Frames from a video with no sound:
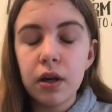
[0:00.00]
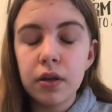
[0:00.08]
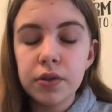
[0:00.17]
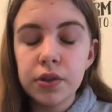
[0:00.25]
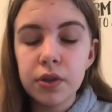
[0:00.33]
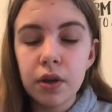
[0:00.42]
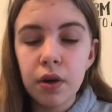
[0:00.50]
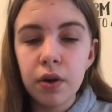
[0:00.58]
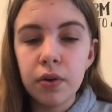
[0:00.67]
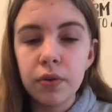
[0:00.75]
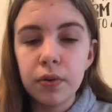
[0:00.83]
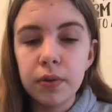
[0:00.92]

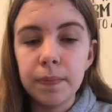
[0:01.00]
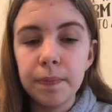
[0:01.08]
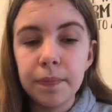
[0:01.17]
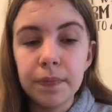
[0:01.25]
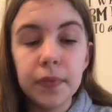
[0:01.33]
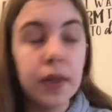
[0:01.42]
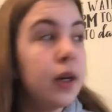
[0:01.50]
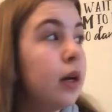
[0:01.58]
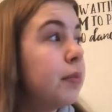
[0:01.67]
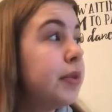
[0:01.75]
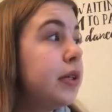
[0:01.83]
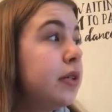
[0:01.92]
So
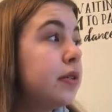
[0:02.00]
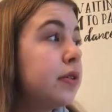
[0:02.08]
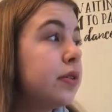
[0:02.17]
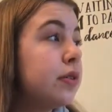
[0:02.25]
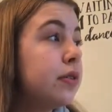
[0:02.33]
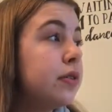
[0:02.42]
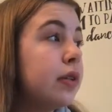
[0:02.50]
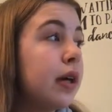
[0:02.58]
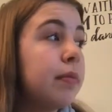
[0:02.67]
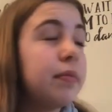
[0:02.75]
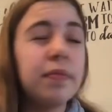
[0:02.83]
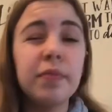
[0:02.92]
please do
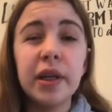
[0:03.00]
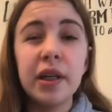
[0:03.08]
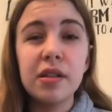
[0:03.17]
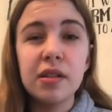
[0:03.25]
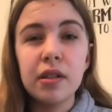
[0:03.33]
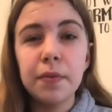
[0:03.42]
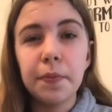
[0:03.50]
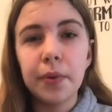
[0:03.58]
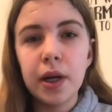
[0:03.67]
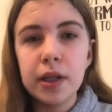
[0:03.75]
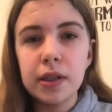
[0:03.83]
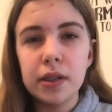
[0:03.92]
that, because
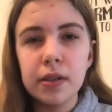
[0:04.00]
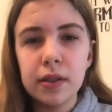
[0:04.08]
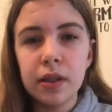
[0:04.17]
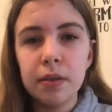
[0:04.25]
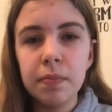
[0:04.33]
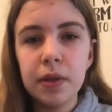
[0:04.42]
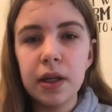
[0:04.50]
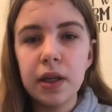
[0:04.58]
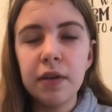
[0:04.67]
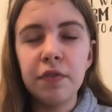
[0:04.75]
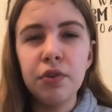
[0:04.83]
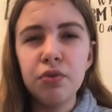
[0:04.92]
prices can be,
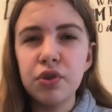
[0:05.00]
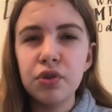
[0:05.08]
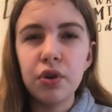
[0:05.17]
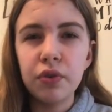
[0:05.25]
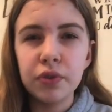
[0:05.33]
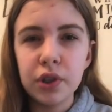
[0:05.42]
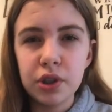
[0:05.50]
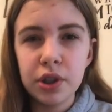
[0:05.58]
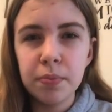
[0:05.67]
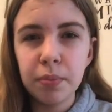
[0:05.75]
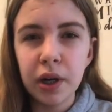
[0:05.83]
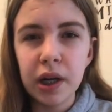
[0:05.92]
if you just go for the cheap
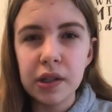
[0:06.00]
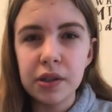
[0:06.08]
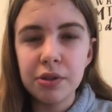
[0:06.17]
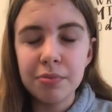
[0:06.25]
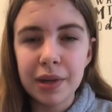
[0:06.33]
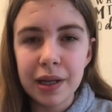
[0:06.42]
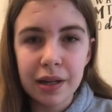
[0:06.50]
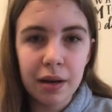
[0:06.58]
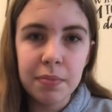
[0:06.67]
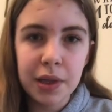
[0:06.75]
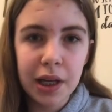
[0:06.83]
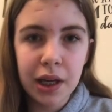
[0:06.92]
price, you might not
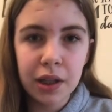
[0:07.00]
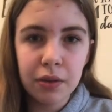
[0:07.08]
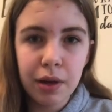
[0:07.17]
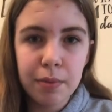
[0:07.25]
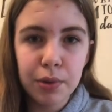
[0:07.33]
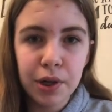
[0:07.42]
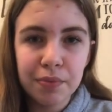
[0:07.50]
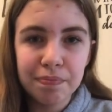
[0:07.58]
be getting the right bird.